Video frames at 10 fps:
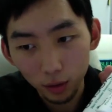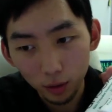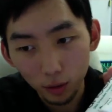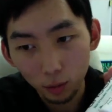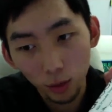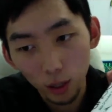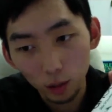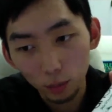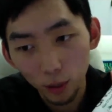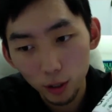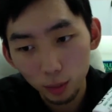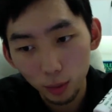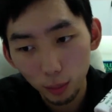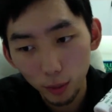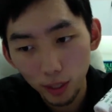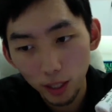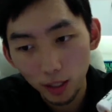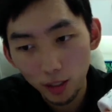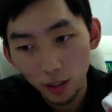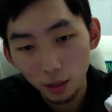could well possibly be
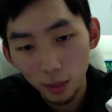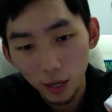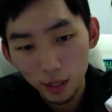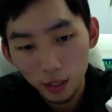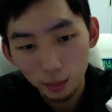the mites